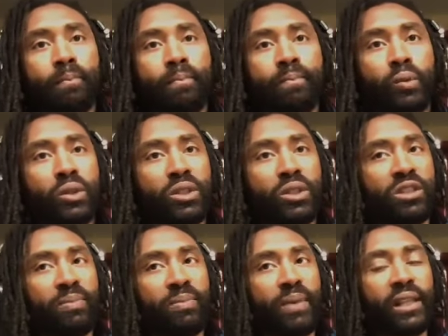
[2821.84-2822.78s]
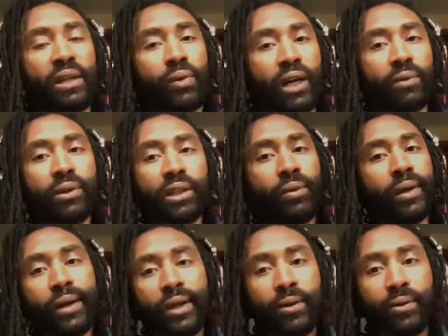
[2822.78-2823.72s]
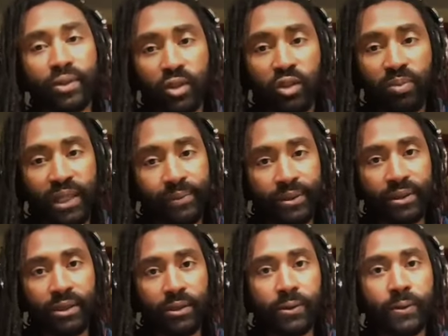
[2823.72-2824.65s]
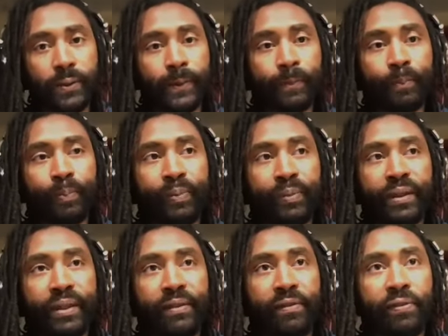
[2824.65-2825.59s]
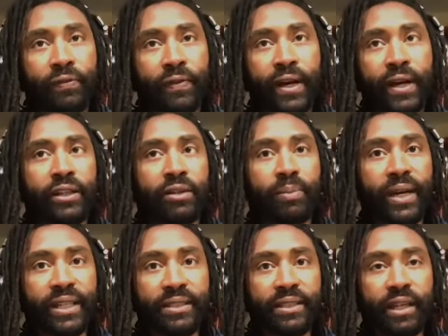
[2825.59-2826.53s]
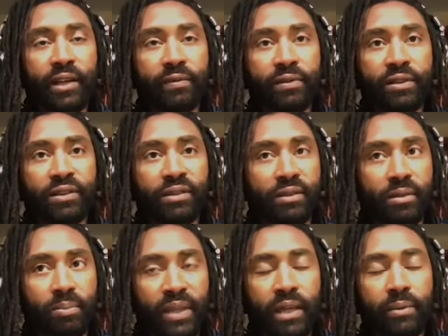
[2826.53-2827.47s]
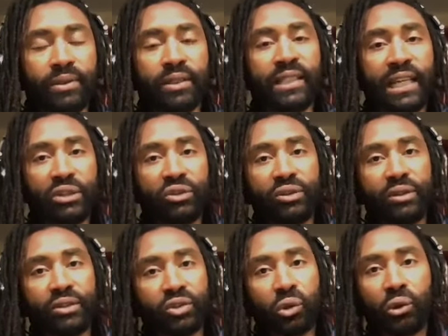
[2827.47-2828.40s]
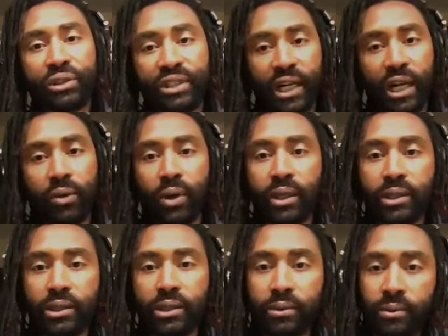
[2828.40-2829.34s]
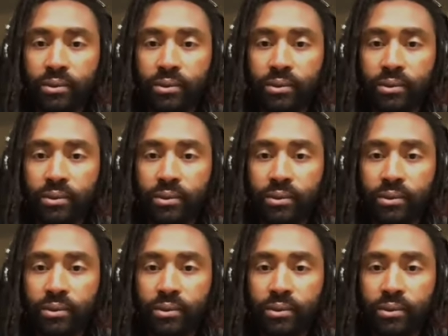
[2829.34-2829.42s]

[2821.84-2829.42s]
which is mainly what I really want to do, is just be able to fund myself to be able to tell the stories that I want to.